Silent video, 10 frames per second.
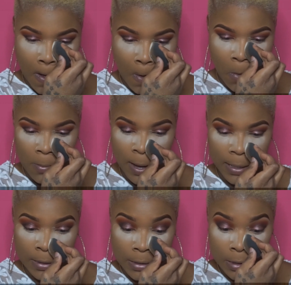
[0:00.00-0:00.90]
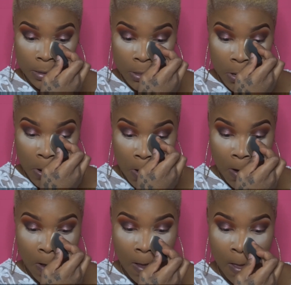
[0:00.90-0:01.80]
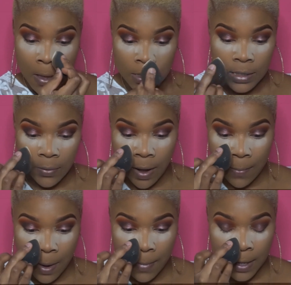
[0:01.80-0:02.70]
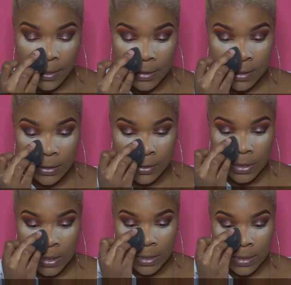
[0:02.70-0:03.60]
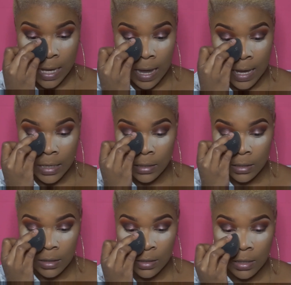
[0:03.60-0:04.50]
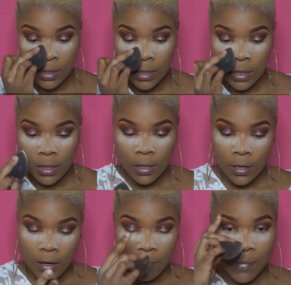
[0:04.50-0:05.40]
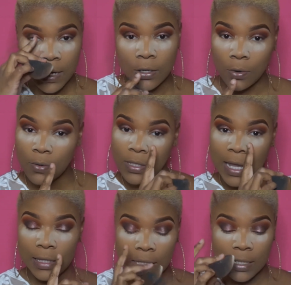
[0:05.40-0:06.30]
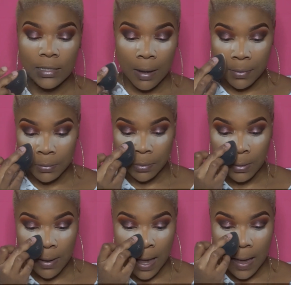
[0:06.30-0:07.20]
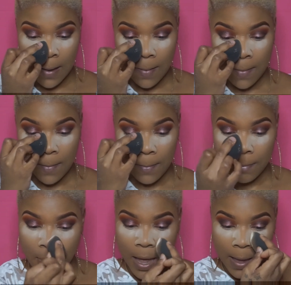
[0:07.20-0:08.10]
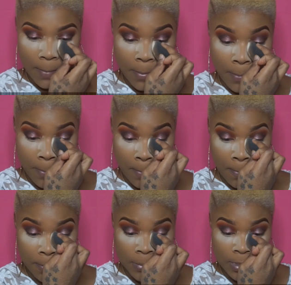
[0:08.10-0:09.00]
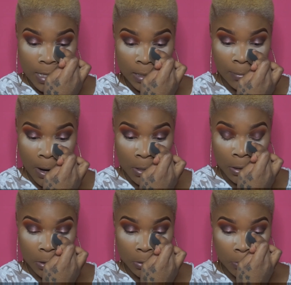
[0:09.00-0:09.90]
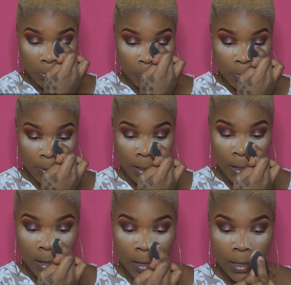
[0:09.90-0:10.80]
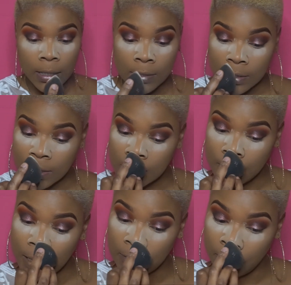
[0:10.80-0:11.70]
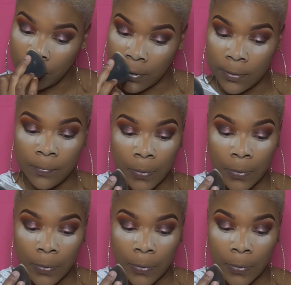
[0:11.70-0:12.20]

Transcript: with my concealer. Same way I brought my concealer to the side of my nose like this. I'm going to bring my setting powder here too, because it just makes for